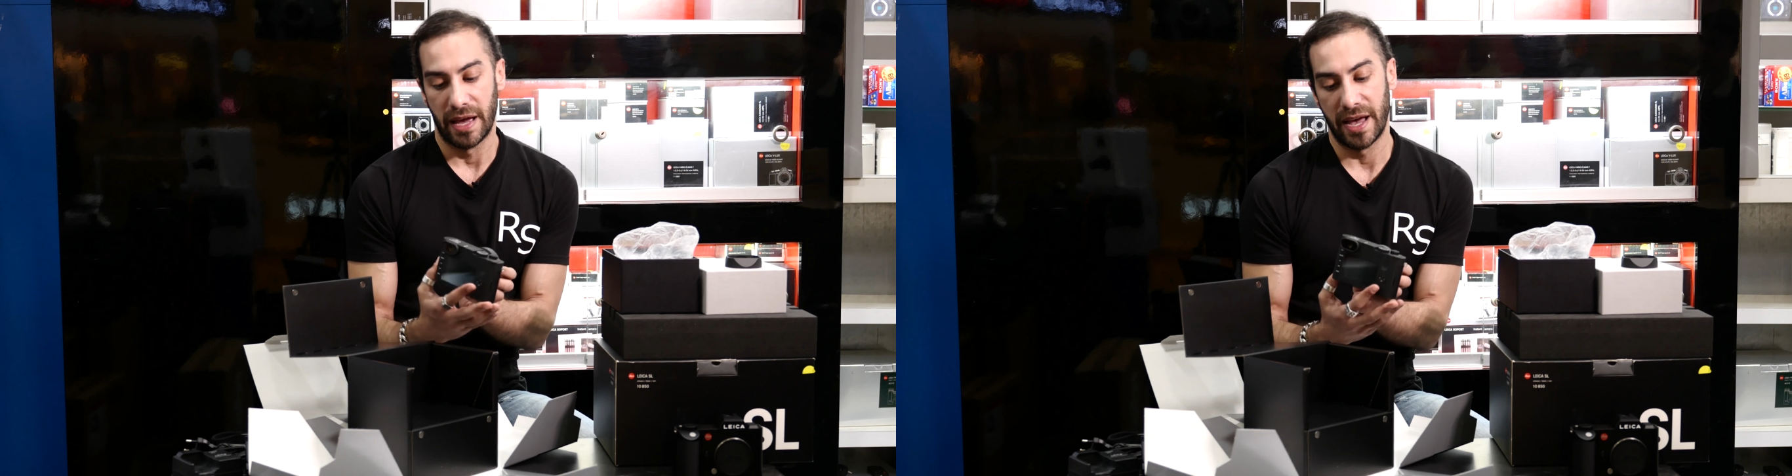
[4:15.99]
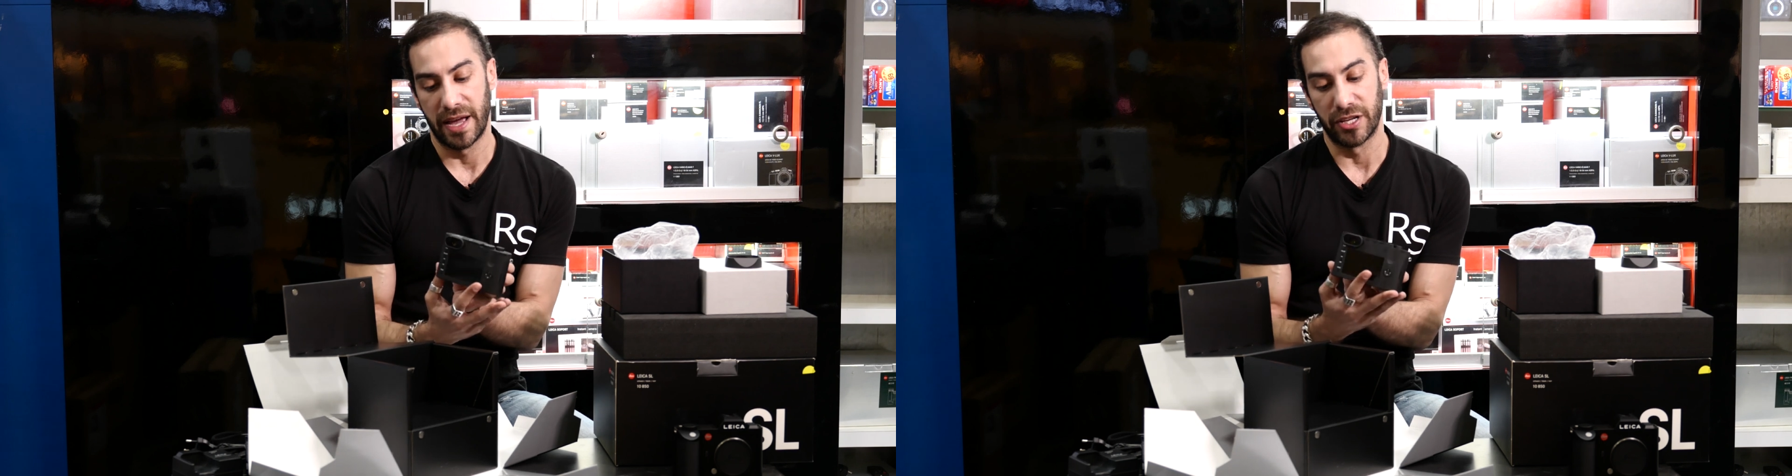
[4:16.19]

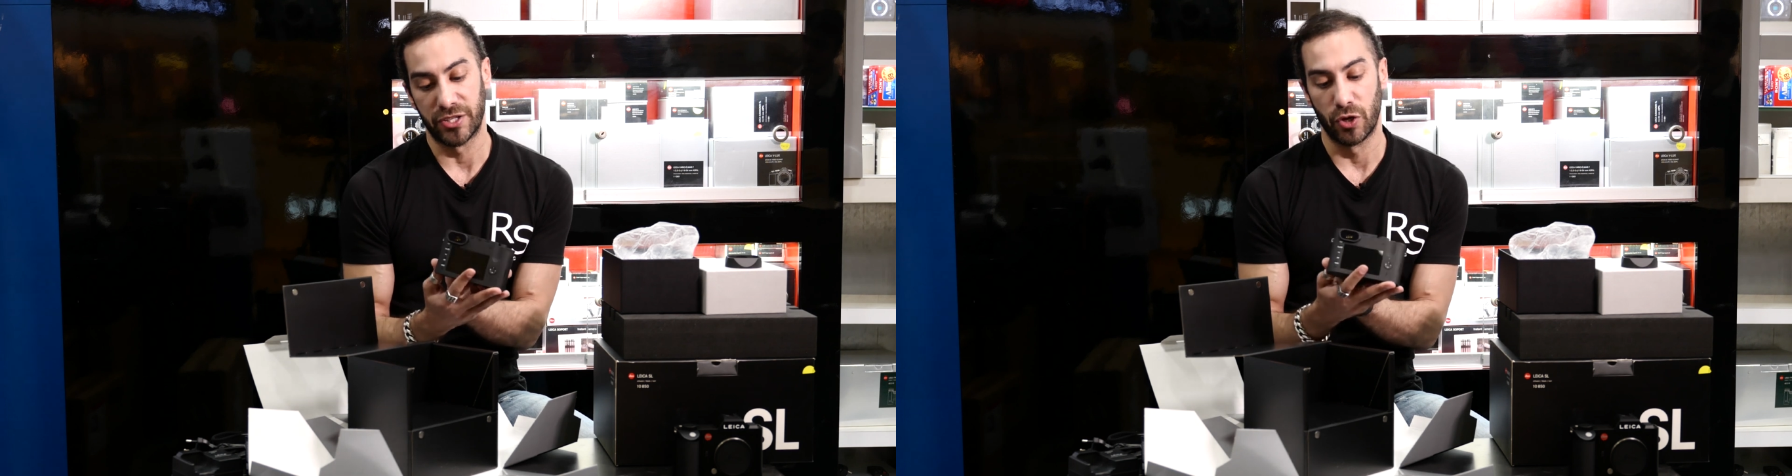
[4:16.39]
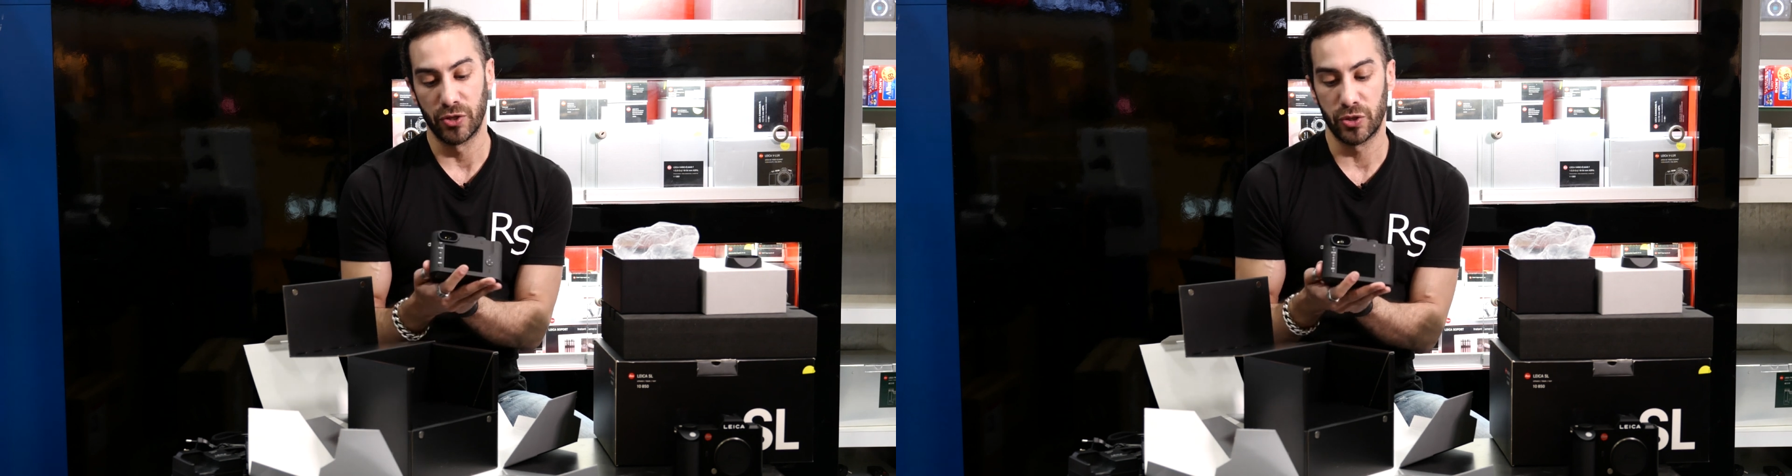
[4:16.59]
and
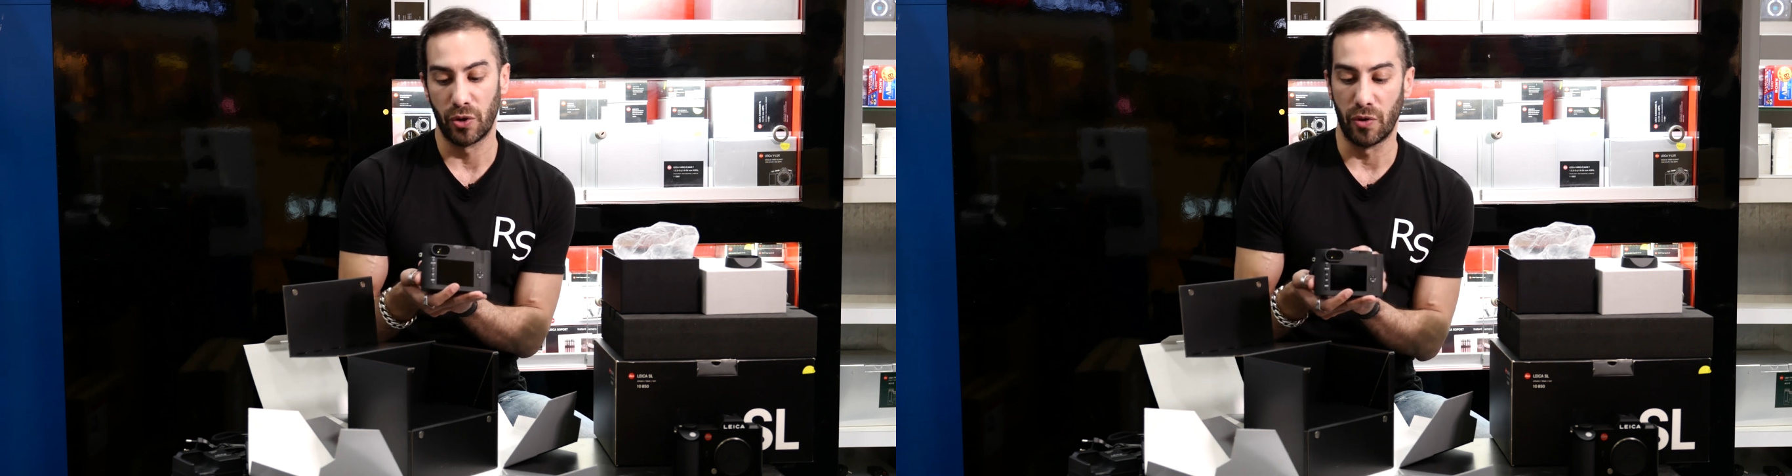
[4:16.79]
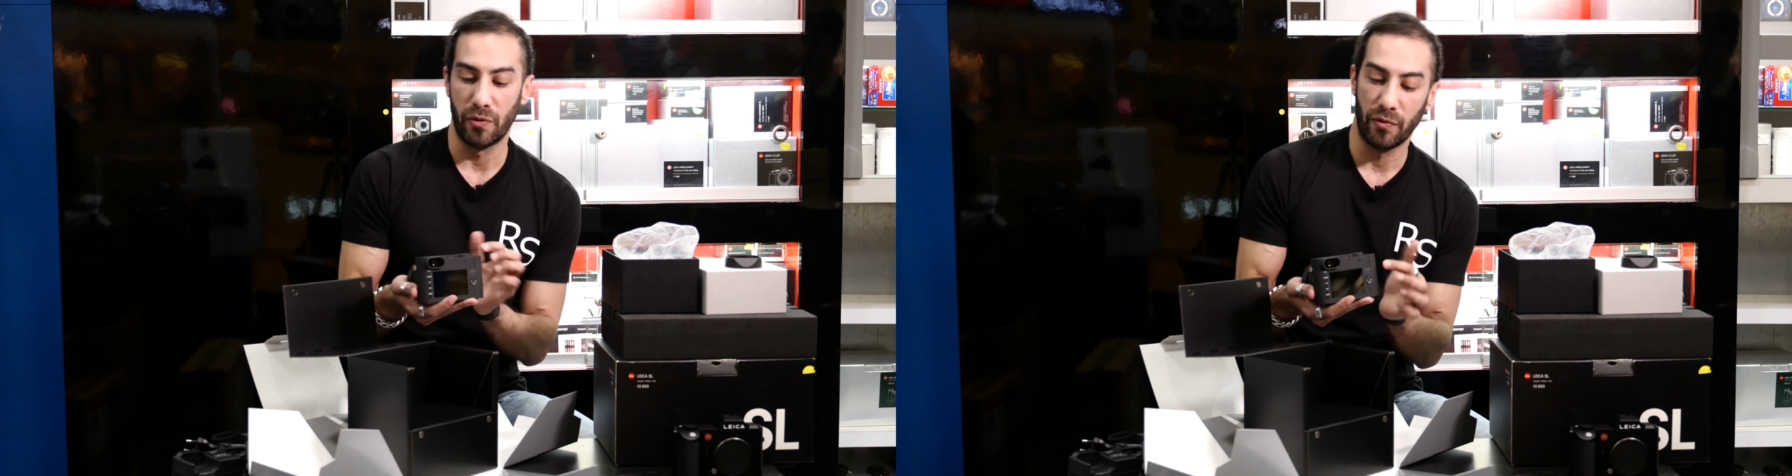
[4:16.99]
it's
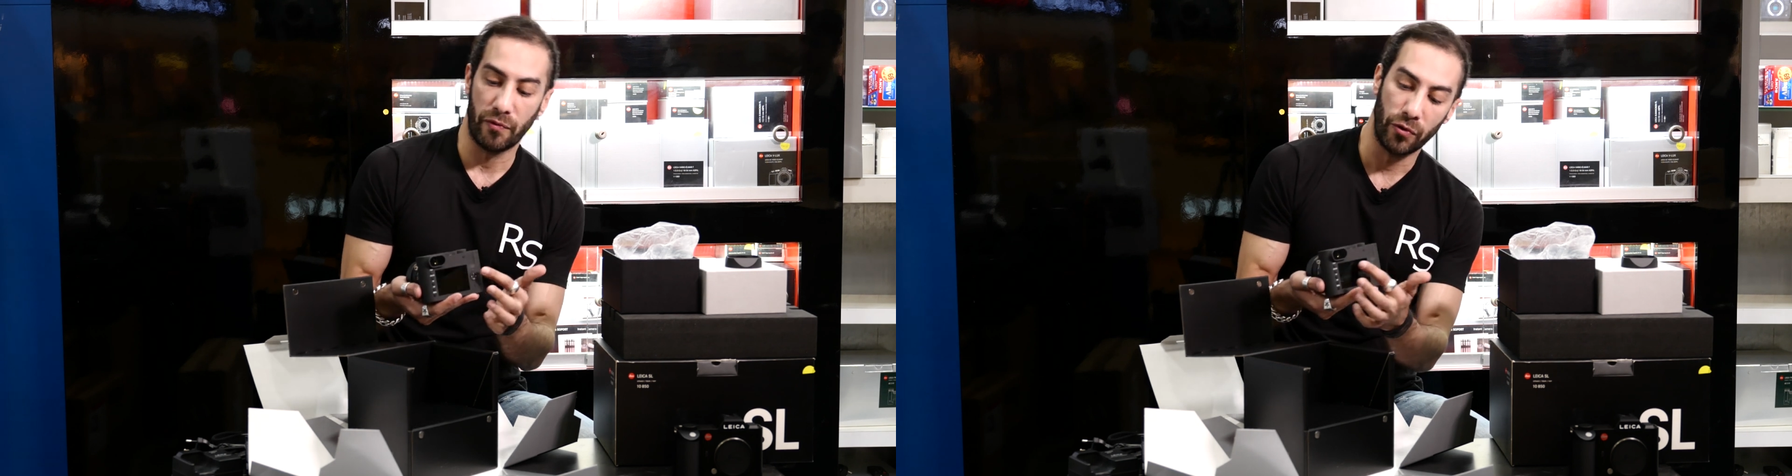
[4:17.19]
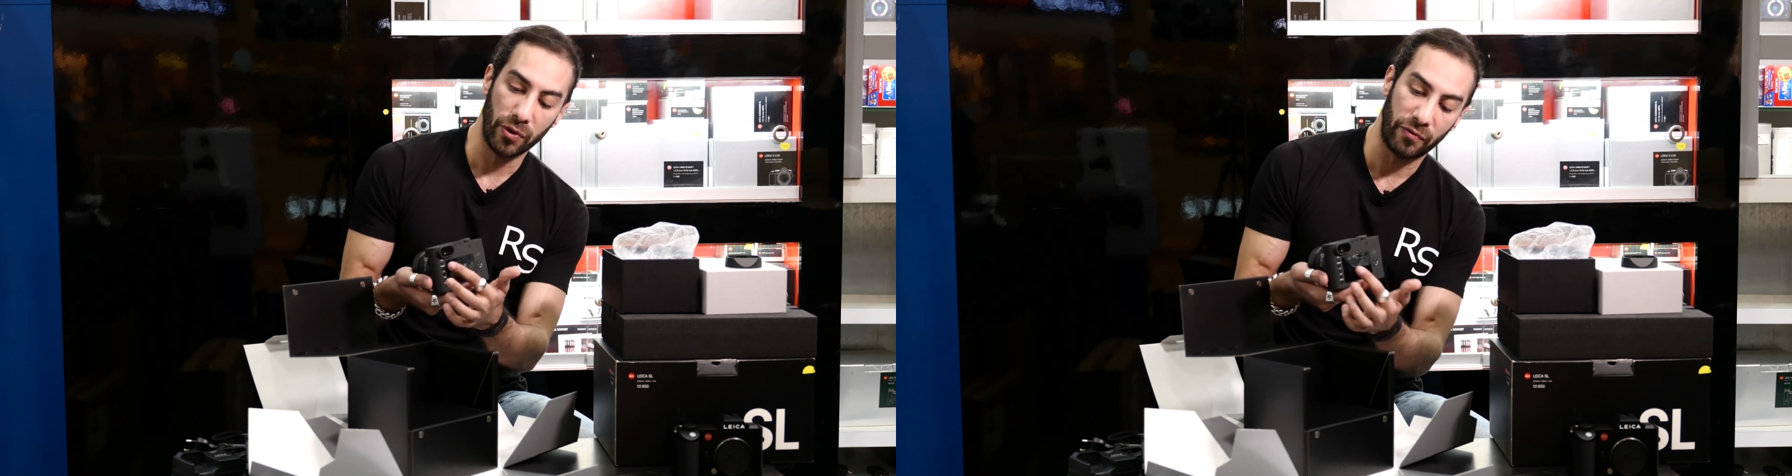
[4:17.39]
also
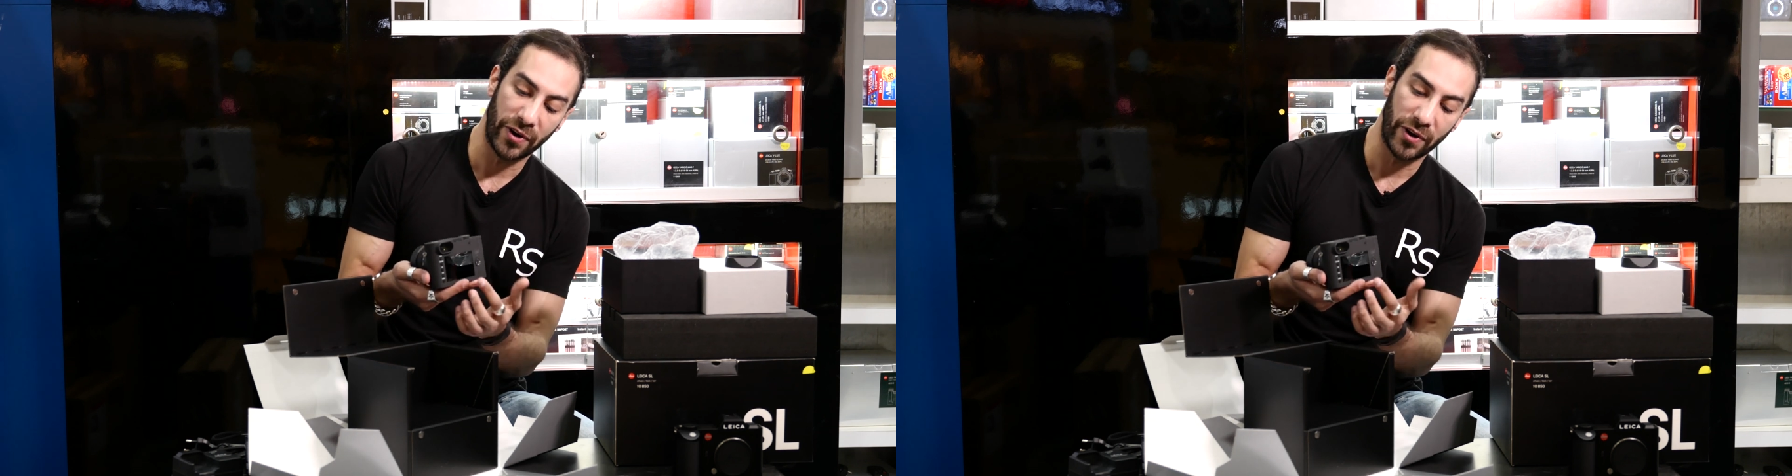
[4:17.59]
full